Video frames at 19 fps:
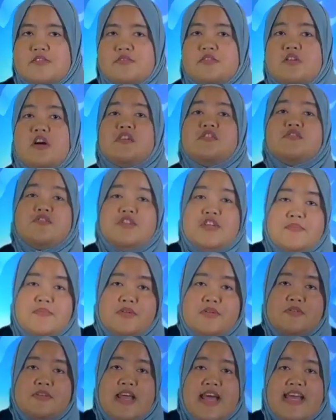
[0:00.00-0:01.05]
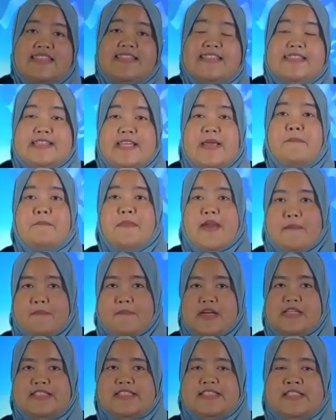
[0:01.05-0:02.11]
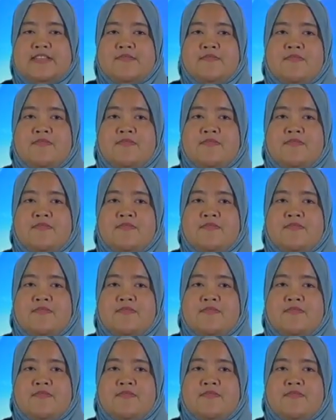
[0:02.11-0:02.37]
to contribute as a team members